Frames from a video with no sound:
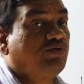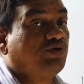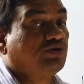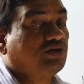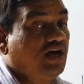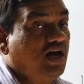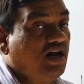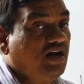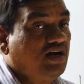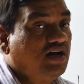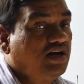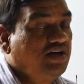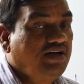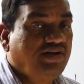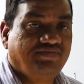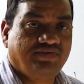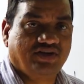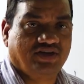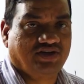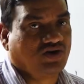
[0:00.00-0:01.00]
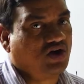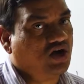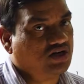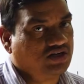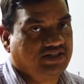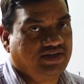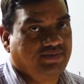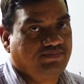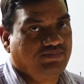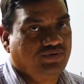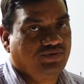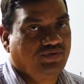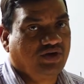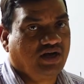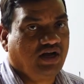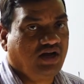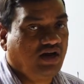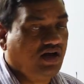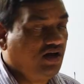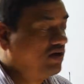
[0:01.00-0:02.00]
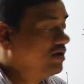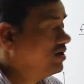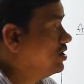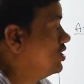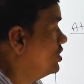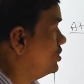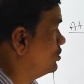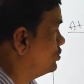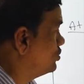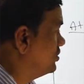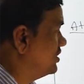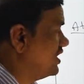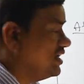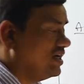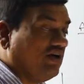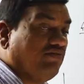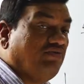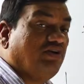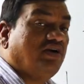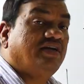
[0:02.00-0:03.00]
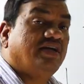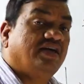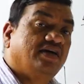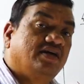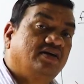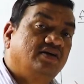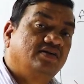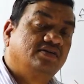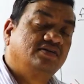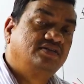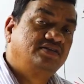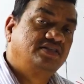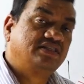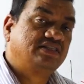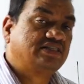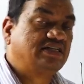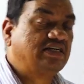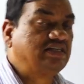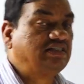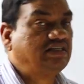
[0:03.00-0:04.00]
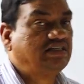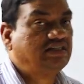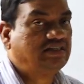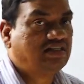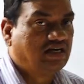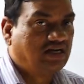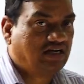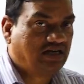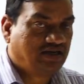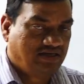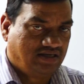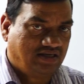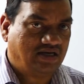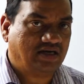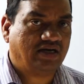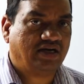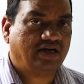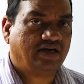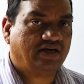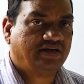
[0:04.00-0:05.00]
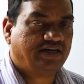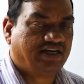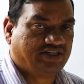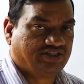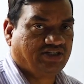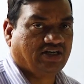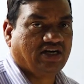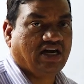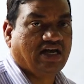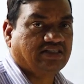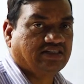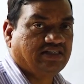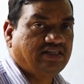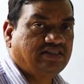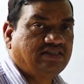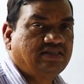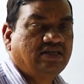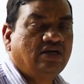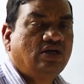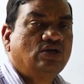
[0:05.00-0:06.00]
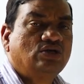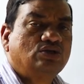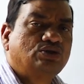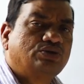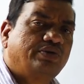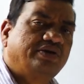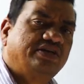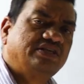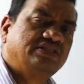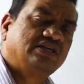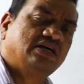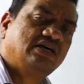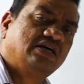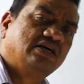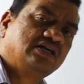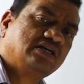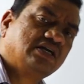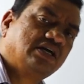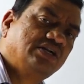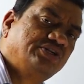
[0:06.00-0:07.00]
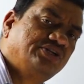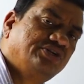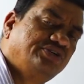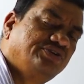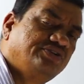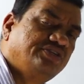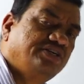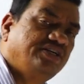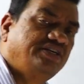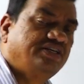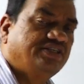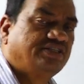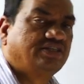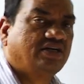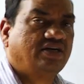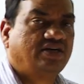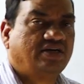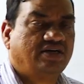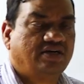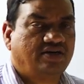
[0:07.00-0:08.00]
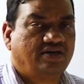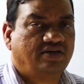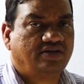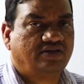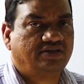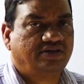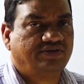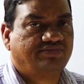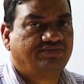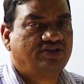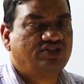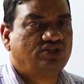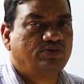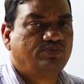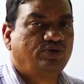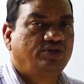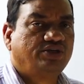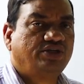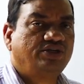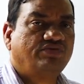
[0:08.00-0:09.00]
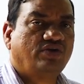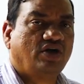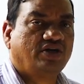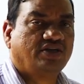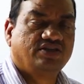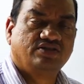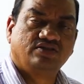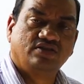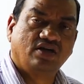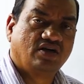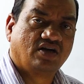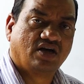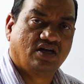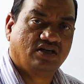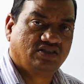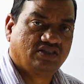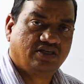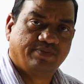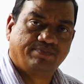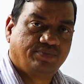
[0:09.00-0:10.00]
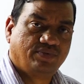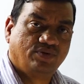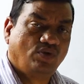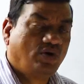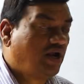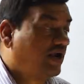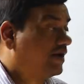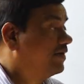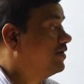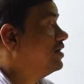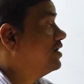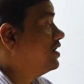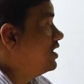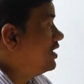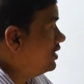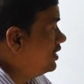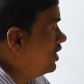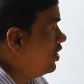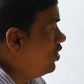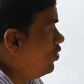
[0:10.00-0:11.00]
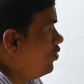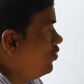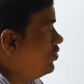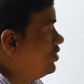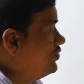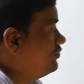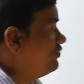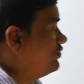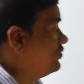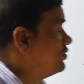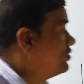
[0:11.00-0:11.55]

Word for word: both are different concepts. Okay, now? So, that I will discuss in the next classes. So, what is a continuity, differentiability, what is the concept? Okay. Now, if you